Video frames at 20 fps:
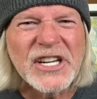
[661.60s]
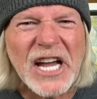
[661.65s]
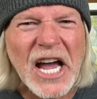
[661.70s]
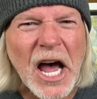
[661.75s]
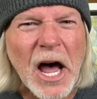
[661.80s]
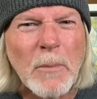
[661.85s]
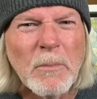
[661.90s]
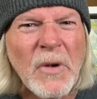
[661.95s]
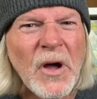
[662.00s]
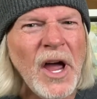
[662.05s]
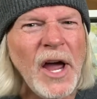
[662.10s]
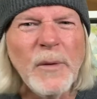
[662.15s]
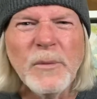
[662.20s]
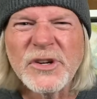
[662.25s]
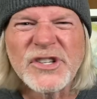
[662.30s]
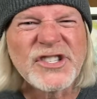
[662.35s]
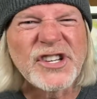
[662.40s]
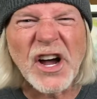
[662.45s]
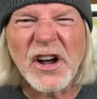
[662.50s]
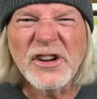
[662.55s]
album. It
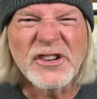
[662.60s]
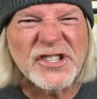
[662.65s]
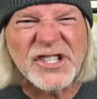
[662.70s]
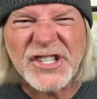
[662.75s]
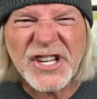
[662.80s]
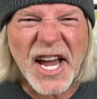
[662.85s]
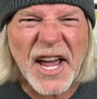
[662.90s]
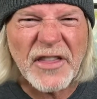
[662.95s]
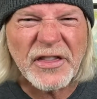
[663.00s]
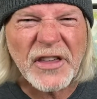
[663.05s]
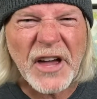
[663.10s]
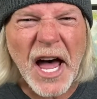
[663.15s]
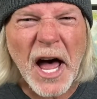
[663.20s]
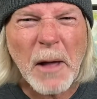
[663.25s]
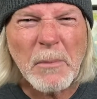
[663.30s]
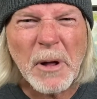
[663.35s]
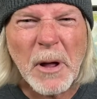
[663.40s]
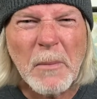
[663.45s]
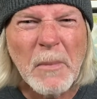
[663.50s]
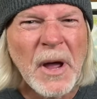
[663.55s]
was Tull's 10th
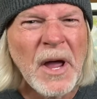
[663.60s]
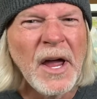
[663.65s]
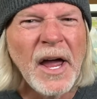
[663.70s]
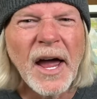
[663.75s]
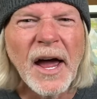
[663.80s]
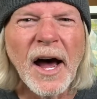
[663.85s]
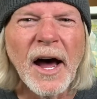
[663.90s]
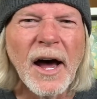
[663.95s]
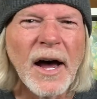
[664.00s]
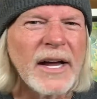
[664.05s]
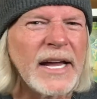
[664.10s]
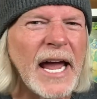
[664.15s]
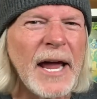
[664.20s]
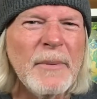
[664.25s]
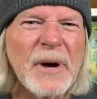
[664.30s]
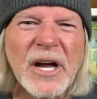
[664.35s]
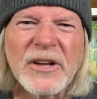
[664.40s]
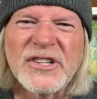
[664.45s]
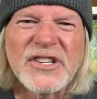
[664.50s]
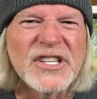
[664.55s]
album, came
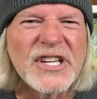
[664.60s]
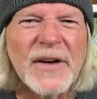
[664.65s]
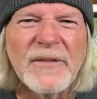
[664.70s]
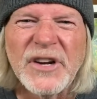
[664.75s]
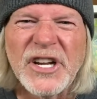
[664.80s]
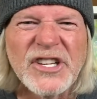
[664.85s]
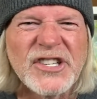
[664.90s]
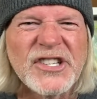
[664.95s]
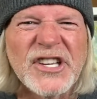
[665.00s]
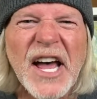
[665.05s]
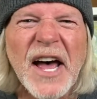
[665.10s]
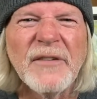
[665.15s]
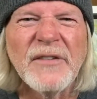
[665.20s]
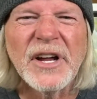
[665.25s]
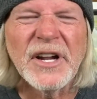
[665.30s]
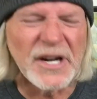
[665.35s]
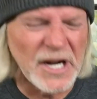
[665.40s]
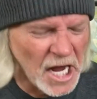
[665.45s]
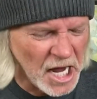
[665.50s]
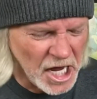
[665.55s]
out in
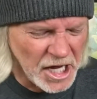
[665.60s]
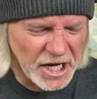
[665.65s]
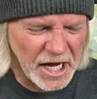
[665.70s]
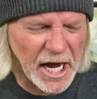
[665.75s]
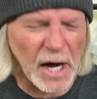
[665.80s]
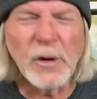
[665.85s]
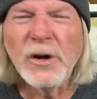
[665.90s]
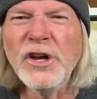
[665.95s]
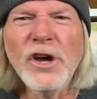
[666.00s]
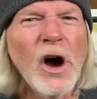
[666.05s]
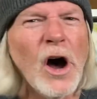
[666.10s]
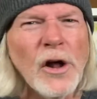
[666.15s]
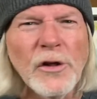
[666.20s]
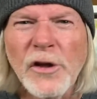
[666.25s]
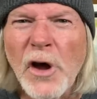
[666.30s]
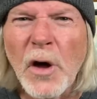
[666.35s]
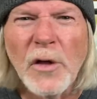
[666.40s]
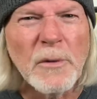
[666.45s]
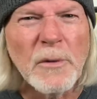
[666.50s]
77. Yeah, you all know the